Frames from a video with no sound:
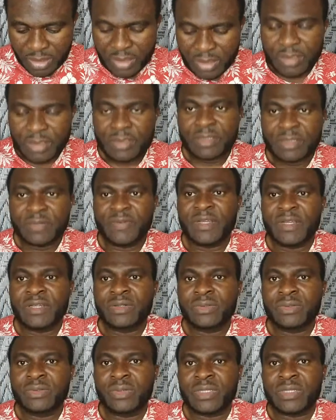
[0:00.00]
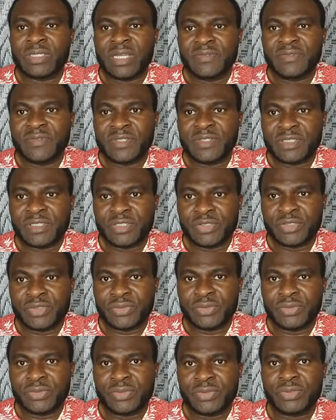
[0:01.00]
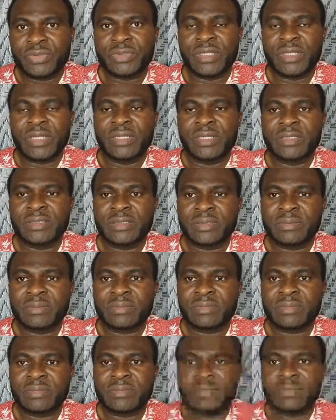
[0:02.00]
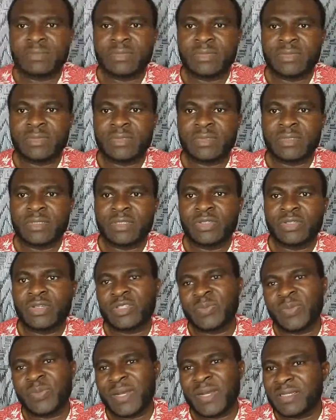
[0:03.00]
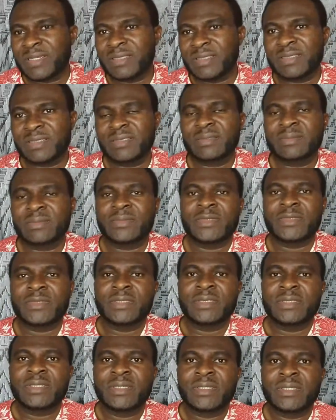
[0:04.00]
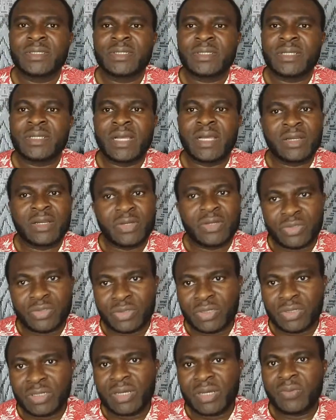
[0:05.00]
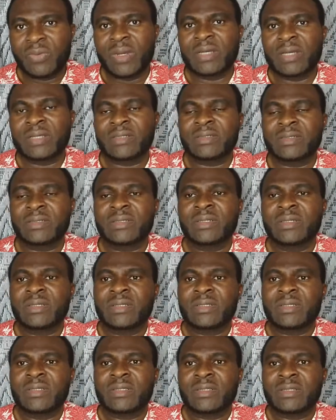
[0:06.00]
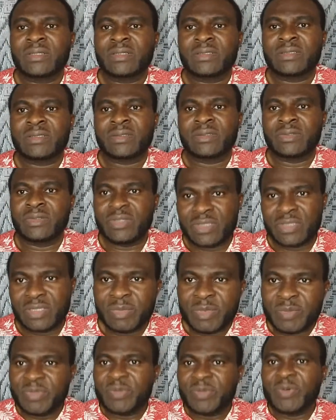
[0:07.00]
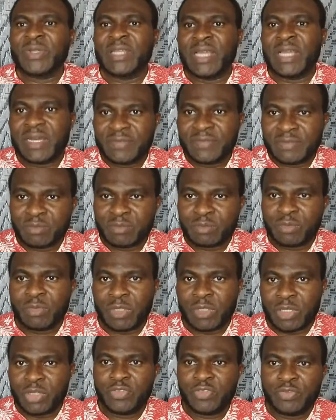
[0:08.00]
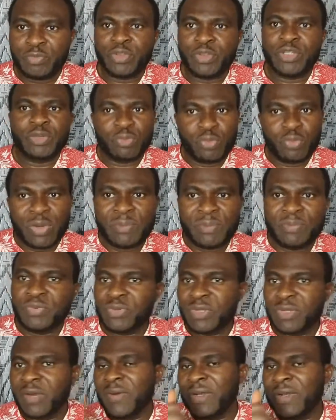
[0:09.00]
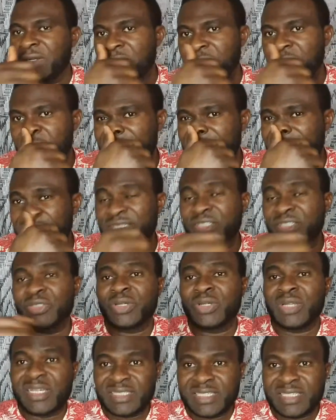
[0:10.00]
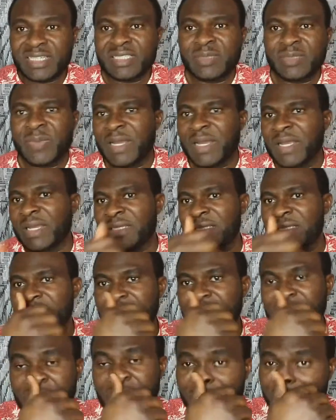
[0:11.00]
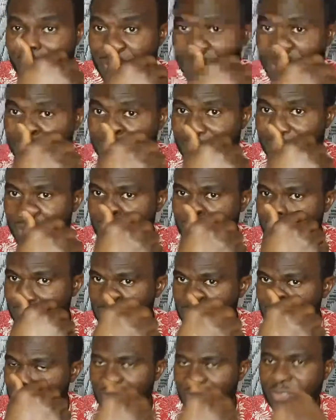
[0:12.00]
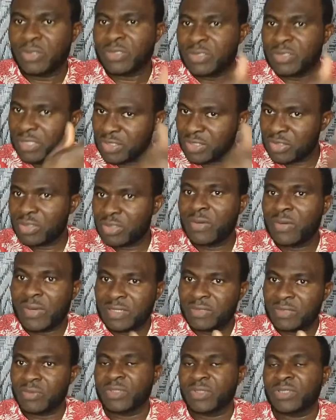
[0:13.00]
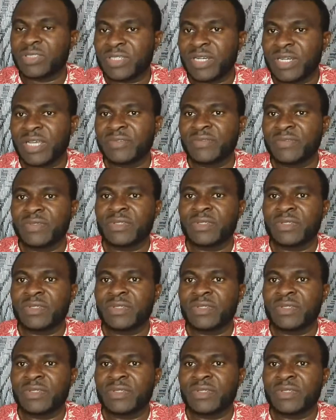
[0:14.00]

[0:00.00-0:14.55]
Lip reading: The vehicle was having issues, then he just packed it and got another one. Just said maybe when he have enough money, he'll go and put that one in order. Then the insurance expired, he did not remember because there's another one he was driving.